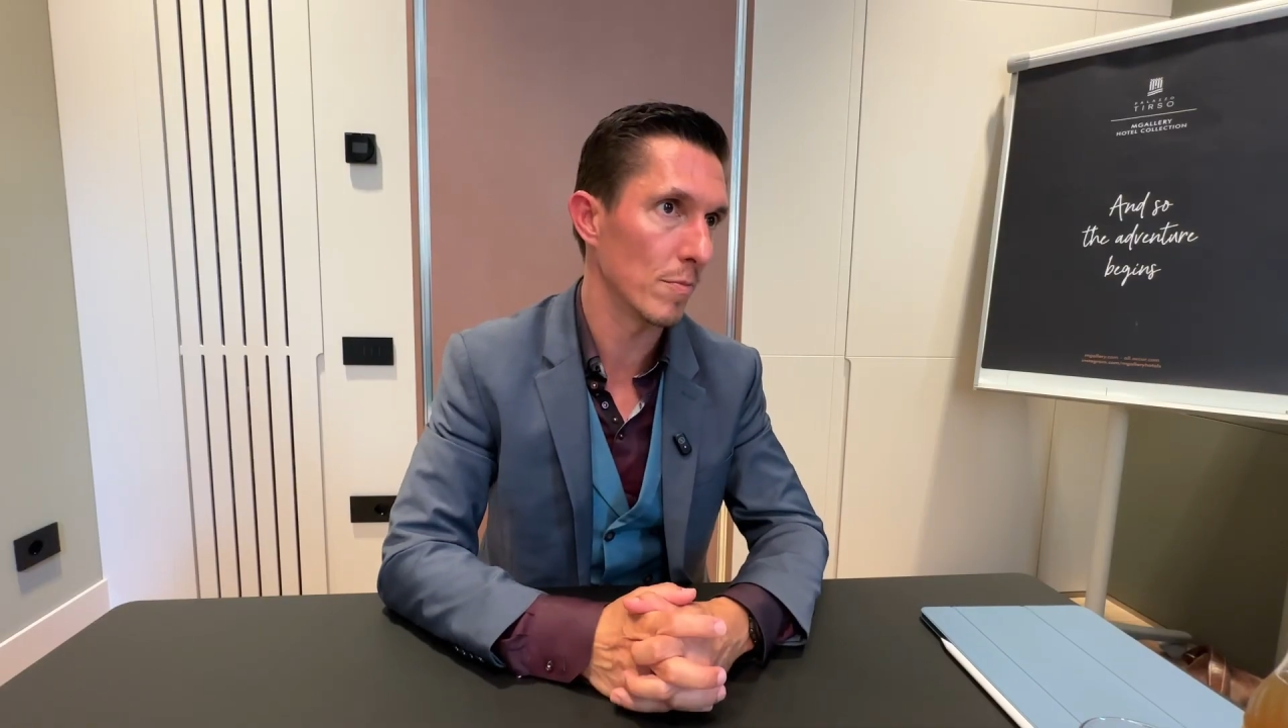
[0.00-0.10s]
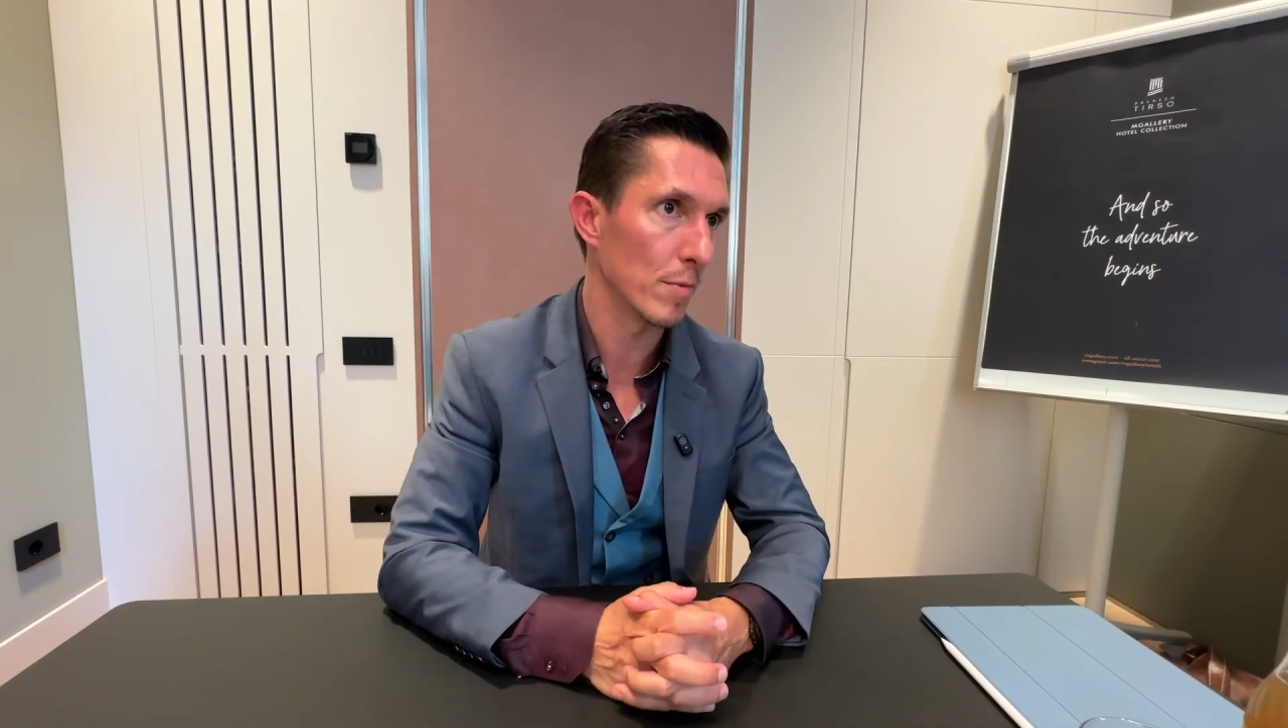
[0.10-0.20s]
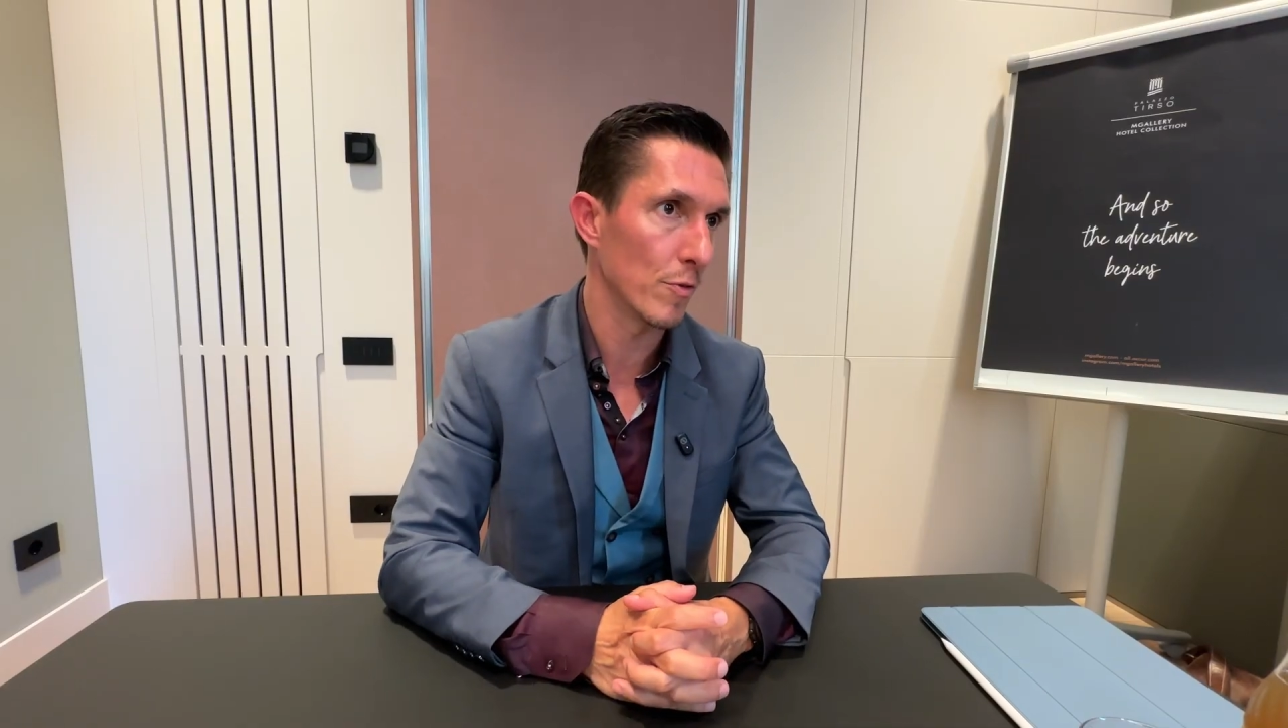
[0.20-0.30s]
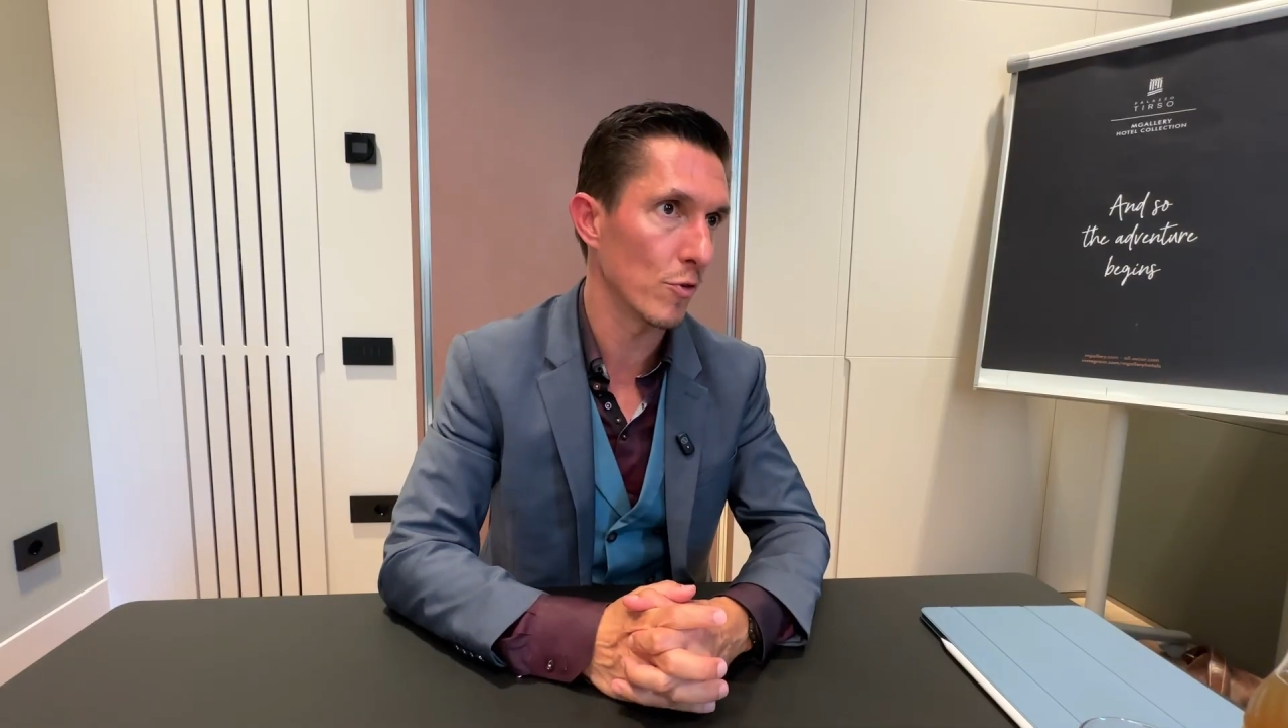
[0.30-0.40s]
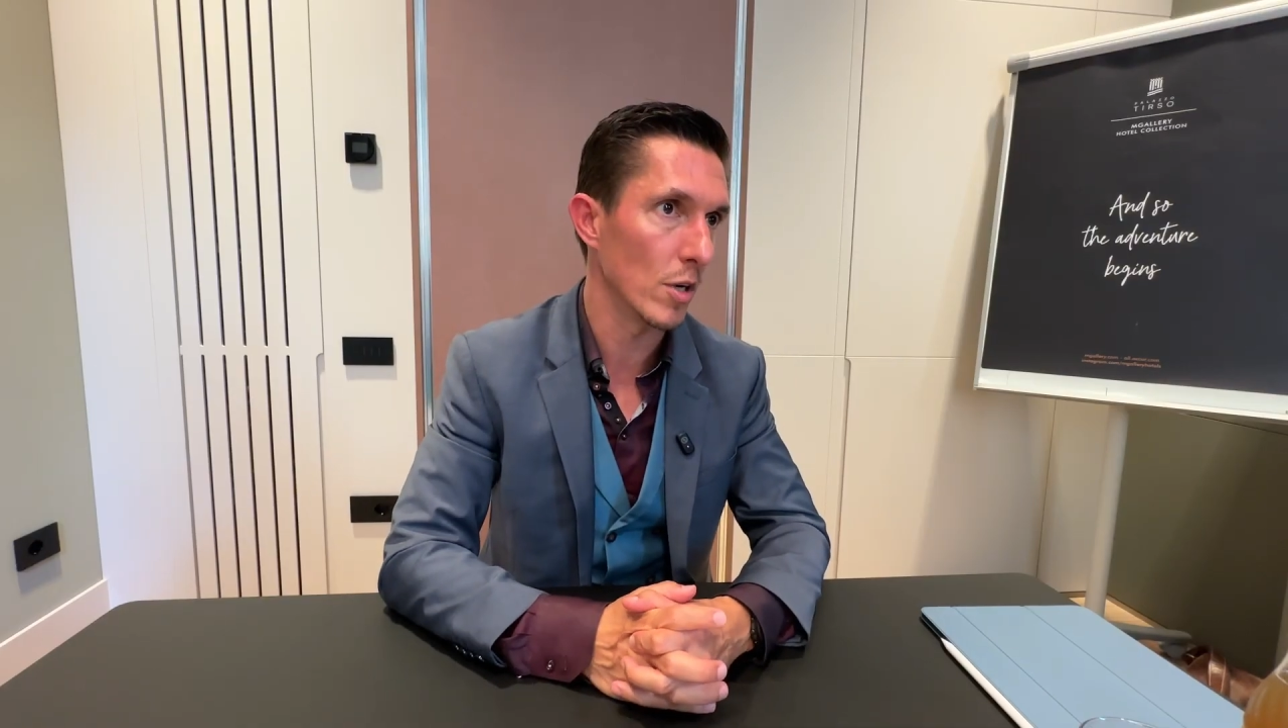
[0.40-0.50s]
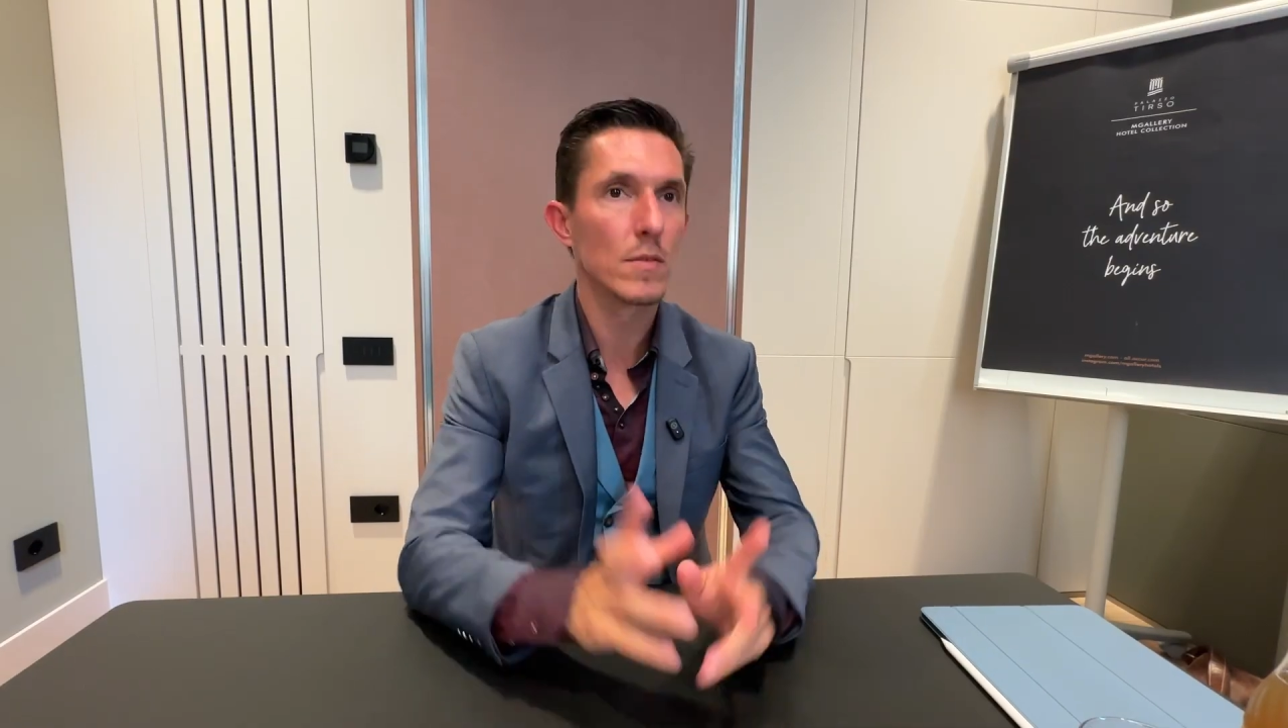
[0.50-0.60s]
before.